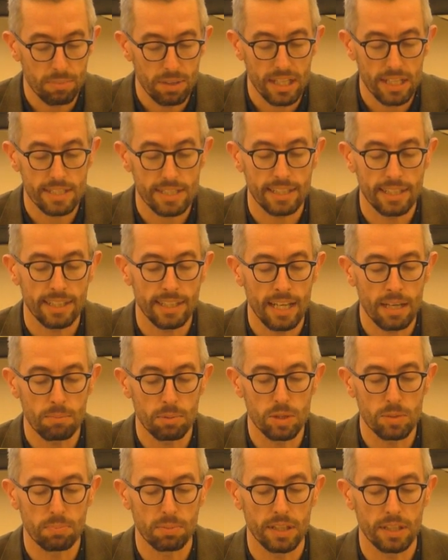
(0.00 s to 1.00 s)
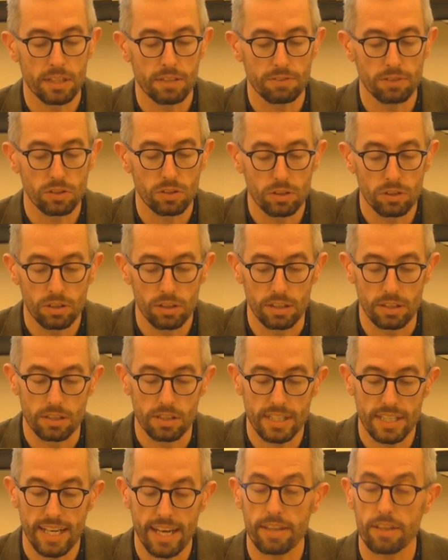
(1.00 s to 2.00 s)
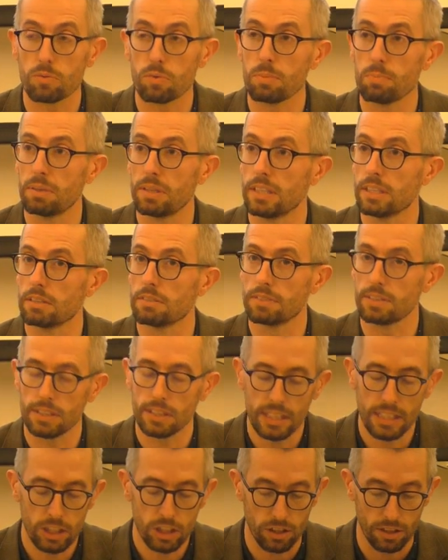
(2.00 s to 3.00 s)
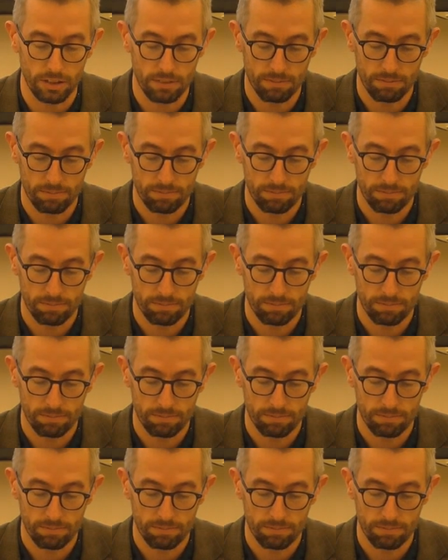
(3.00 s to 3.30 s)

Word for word: because it enables plentiful goods together with plentiful leisure.